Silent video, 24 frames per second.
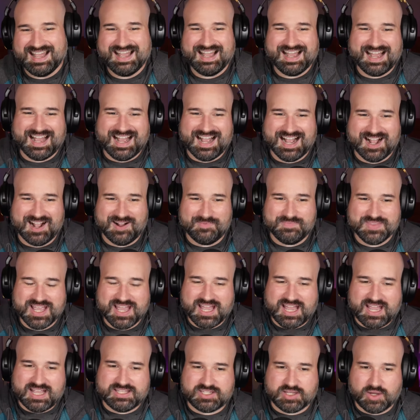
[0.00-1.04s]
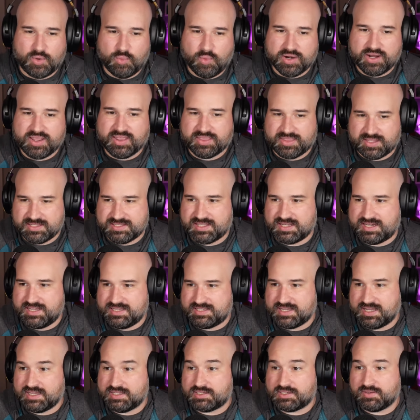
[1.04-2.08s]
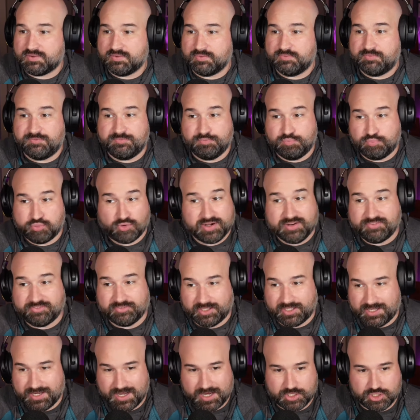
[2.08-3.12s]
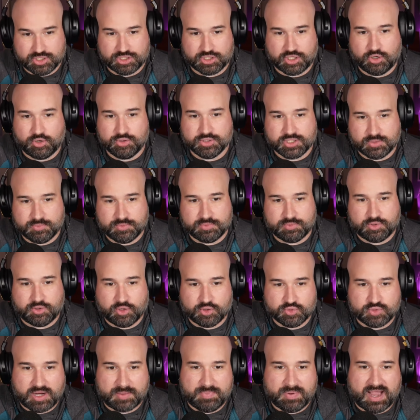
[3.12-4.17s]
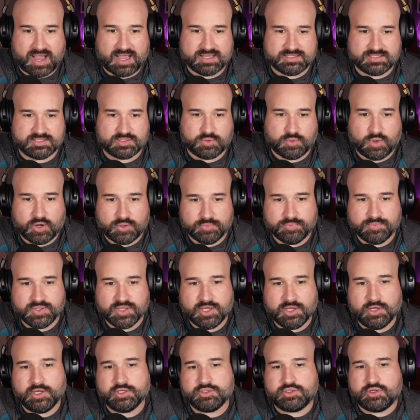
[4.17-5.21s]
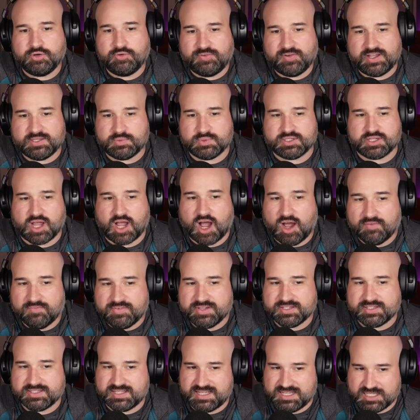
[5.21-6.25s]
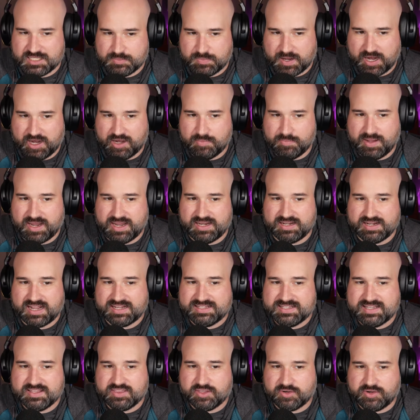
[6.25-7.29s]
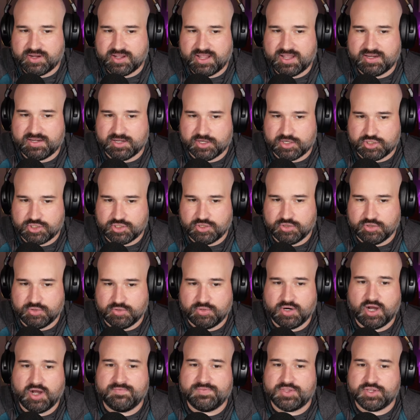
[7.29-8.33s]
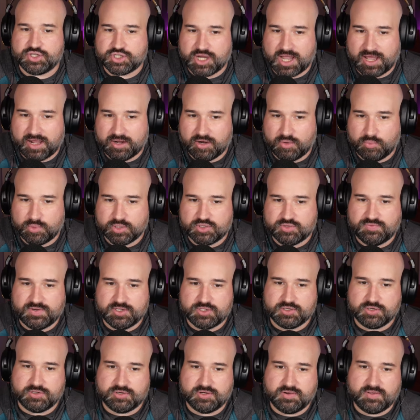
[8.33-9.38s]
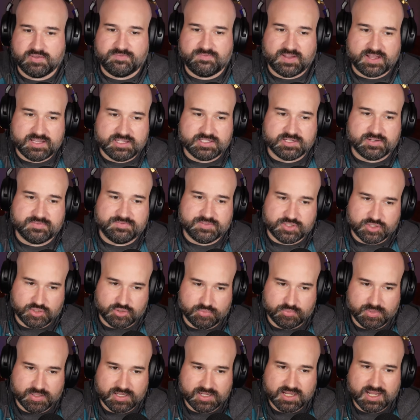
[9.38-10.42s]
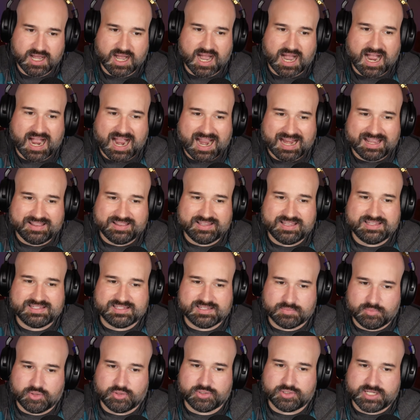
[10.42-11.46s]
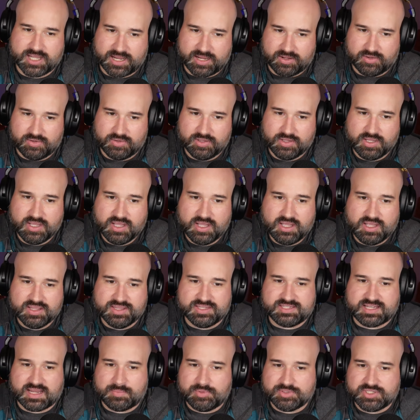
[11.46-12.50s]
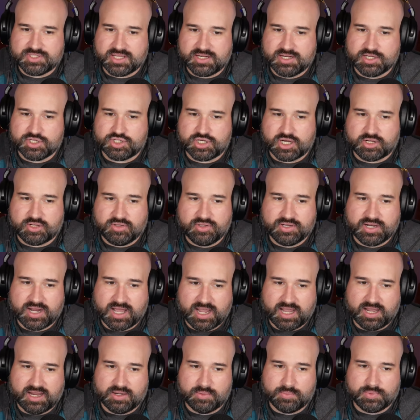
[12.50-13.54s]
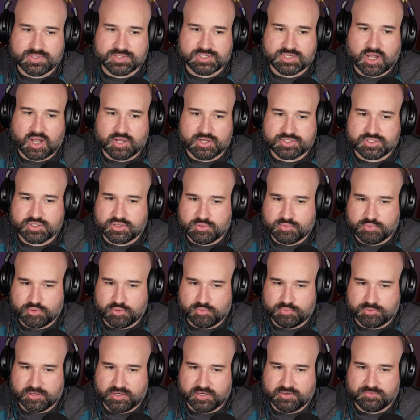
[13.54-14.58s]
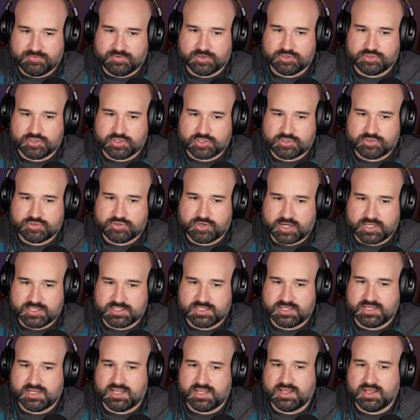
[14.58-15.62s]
um, and so one of the things that he says briefly and just goes goes right past is quote Two Face was obviously inspired by a 1938 issue of The Shadow, which featured Face of Doom a highly similar tale. The simultaneous Jekyll and Hyde was also the blueprint for Dick Tracy